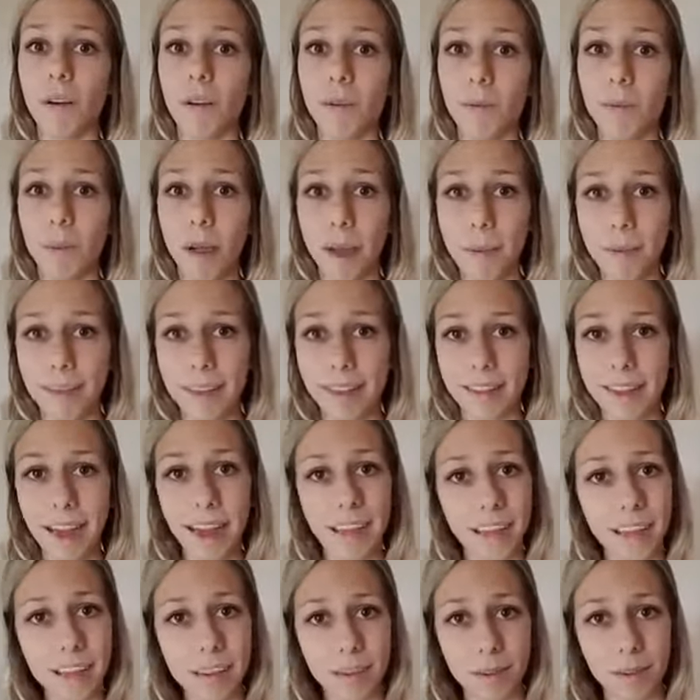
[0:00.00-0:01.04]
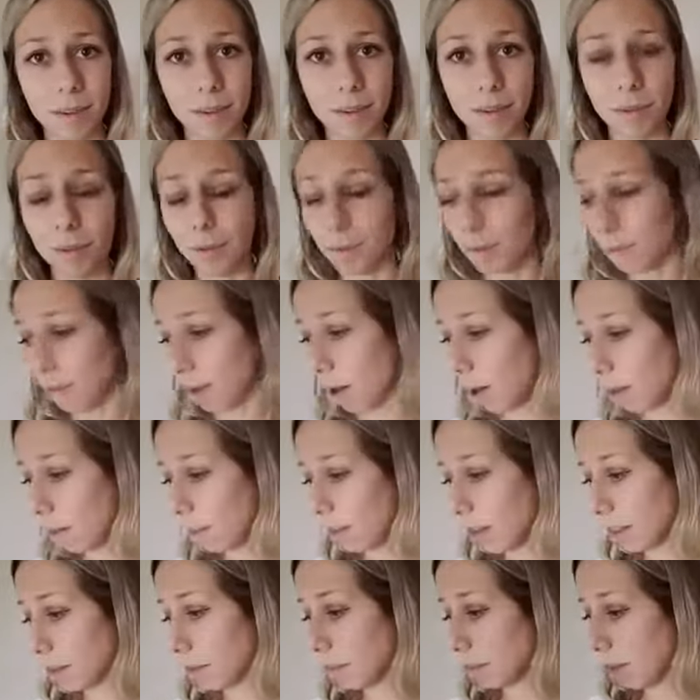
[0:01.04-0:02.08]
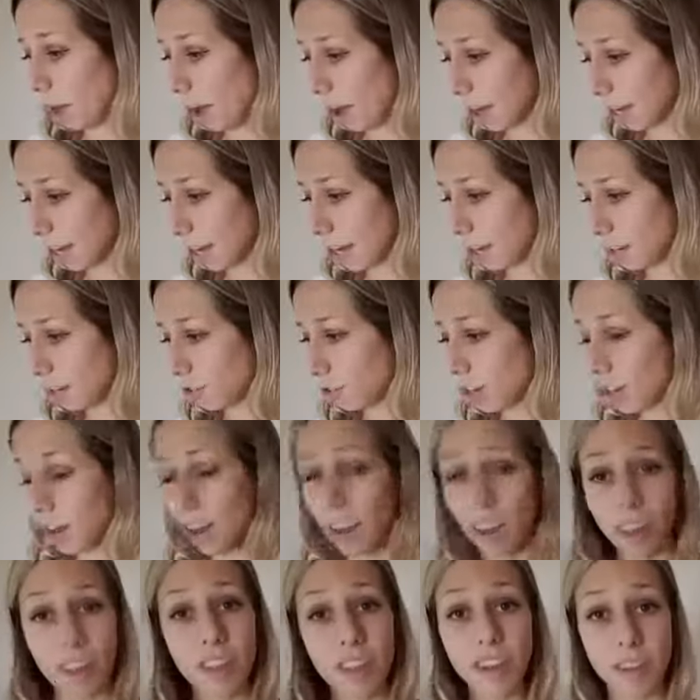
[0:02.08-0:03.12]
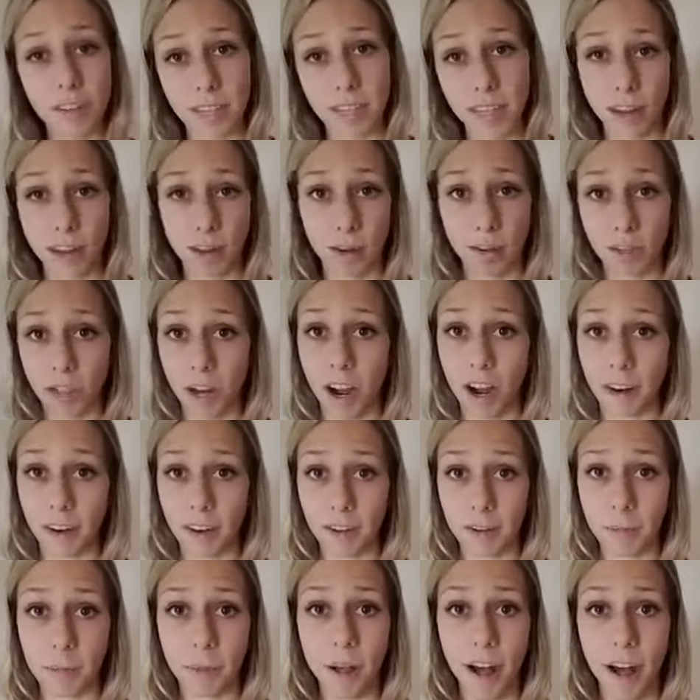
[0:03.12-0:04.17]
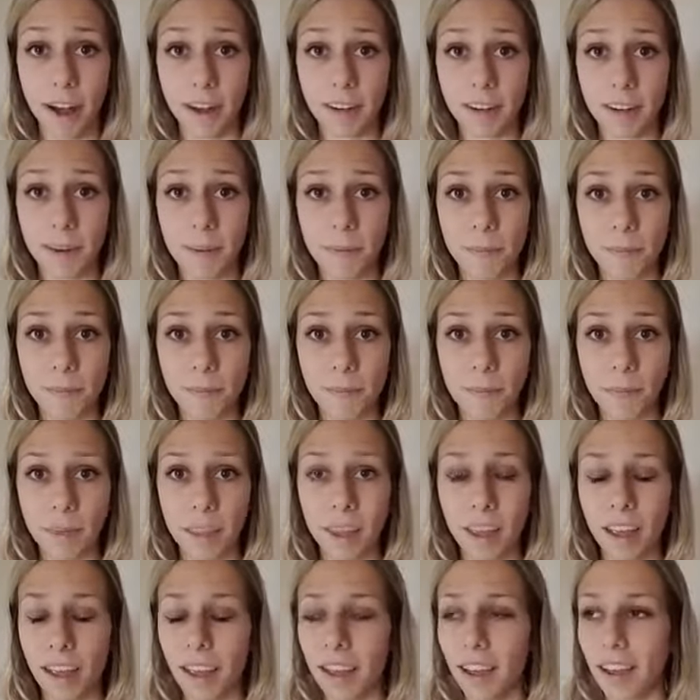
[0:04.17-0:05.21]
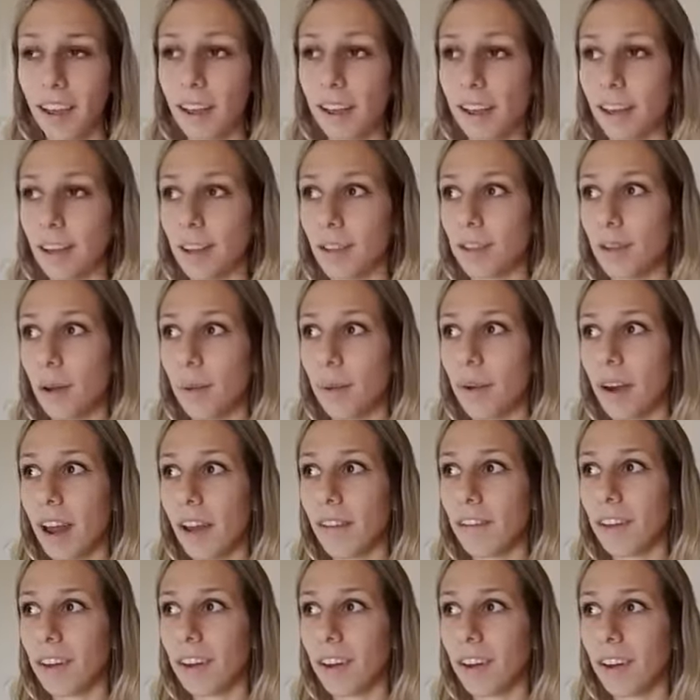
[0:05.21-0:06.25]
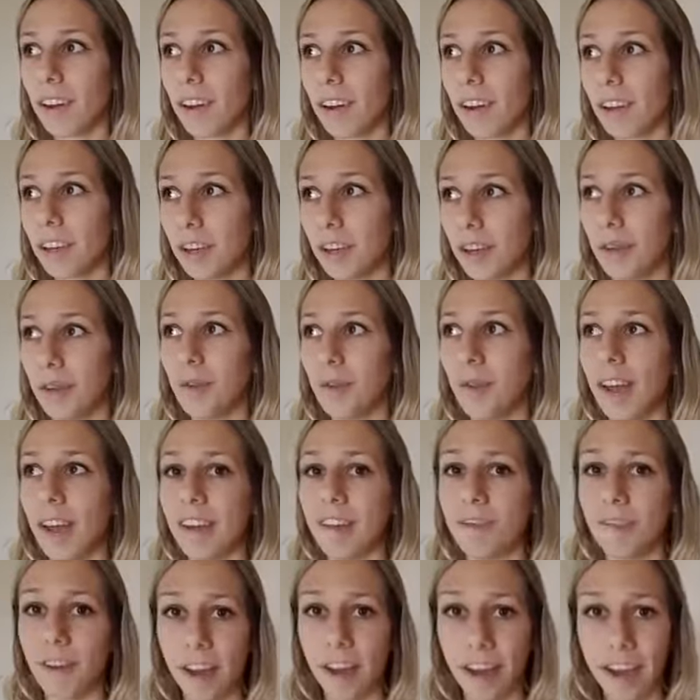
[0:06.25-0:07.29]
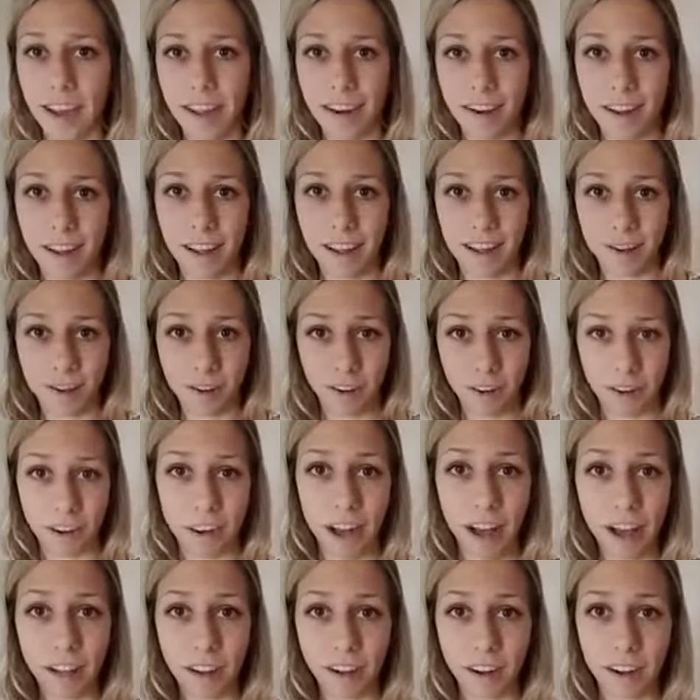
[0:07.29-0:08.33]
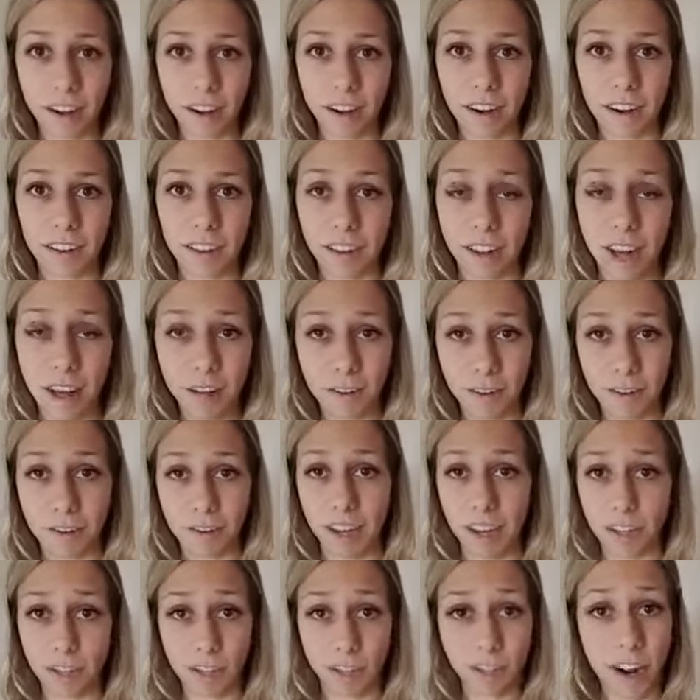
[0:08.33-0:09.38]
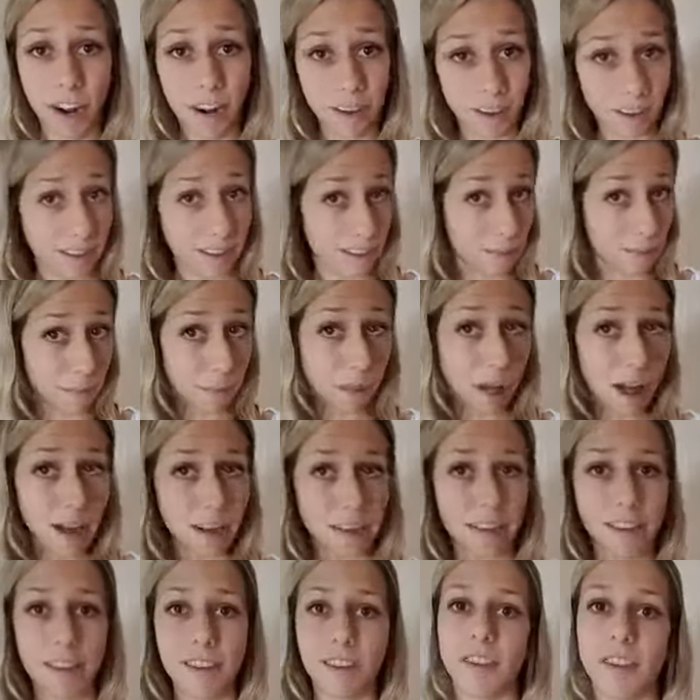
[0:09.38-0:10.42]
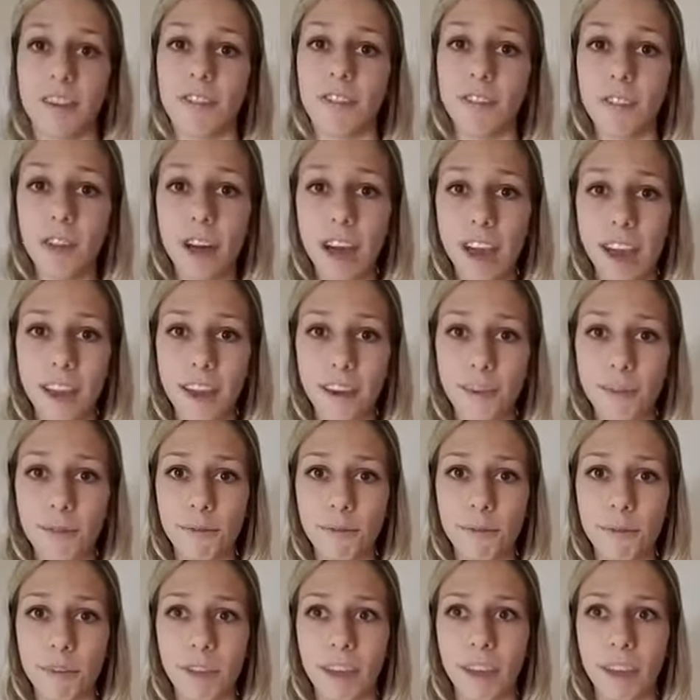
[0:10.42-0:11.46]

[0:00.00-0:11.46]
by me telling you all about the blockage, that your sacral chakra is blocked. So whenever you invite a certain color, the color of that chakra that's blocked into your life,